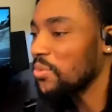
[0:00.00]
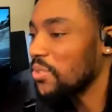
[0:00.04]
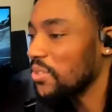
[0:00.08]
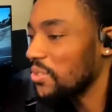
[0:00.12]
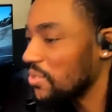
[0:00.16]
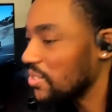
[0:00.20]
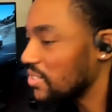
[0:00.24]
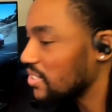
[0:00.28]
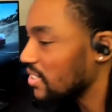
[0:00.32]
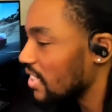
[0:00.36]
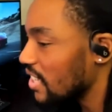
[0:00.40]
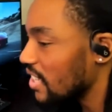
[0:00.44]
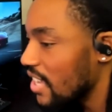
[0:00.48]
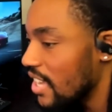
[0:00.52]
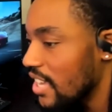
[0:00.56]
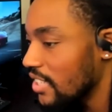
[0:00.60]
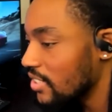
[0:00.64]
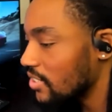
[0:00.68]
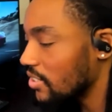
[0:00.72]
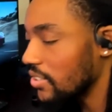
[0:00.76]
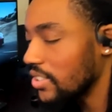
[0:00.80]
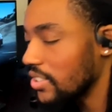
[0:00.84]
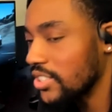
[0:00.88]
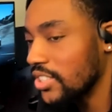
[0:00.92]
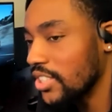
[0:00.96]
what it was.
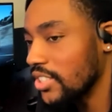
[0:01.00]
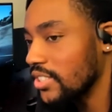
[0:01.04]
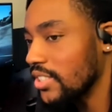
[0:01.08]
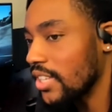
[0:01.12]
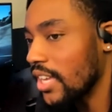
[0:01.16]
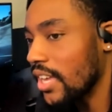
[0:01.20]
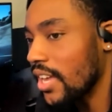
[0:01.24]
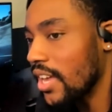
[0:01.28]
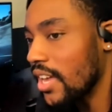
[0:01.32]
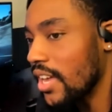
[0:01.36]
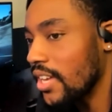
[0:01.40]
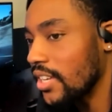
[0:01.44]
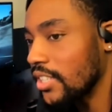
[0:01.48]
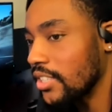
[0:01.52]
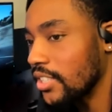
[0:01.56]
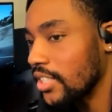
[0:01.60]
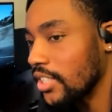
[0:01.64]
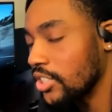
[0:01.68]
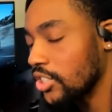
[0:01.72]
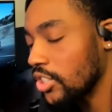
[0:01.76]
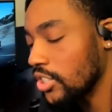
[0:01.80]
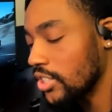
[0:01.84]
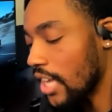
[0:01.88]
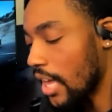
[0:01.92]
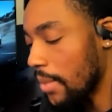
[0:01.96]
So it just
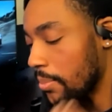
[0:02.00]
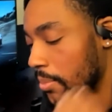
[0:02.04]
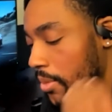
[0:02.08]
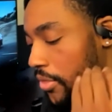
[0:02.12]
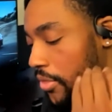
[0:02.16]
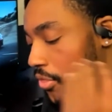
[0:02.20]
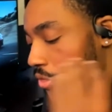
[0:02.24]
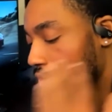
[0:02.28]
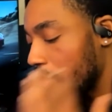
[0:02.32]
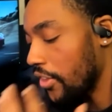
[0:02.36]
had me